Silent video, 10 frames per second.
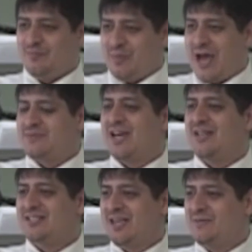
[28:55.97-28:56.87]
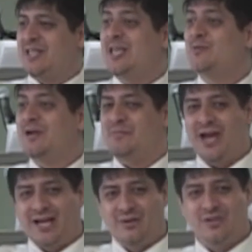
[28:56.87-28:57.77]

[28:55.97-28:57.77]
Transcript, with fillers: baptized him, and he went back and